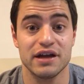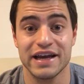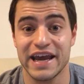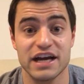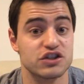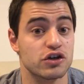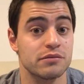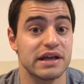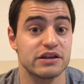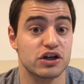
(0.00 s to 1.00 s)
and can't
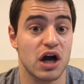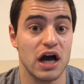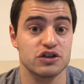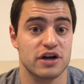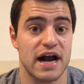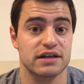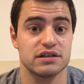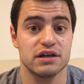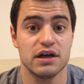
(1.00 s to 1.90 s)
terminate their contract?